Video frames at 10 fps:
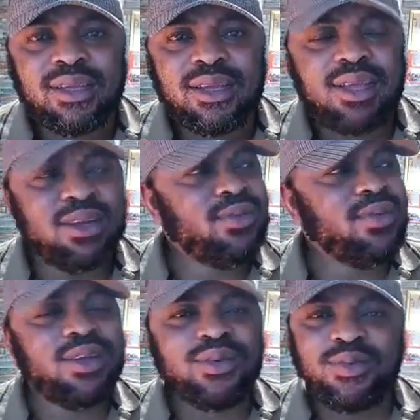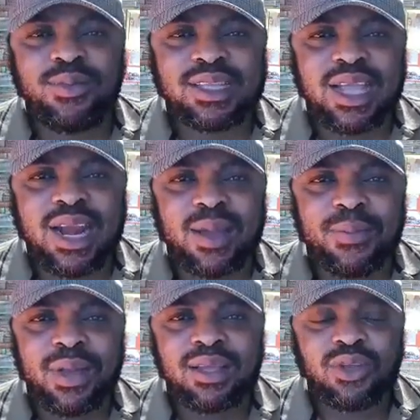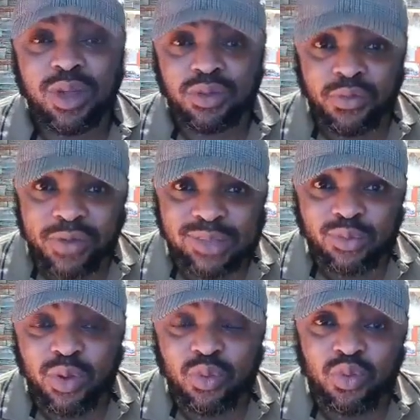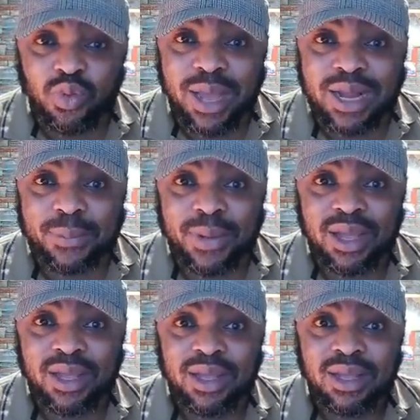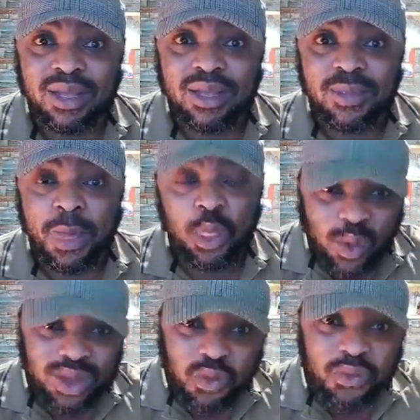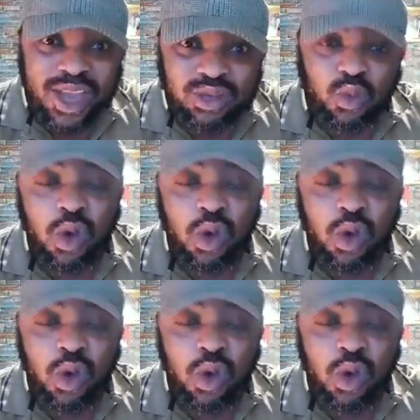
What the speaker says: Anywhere woman tie wrapper. You want to fight war with woman rapper? You want to fight war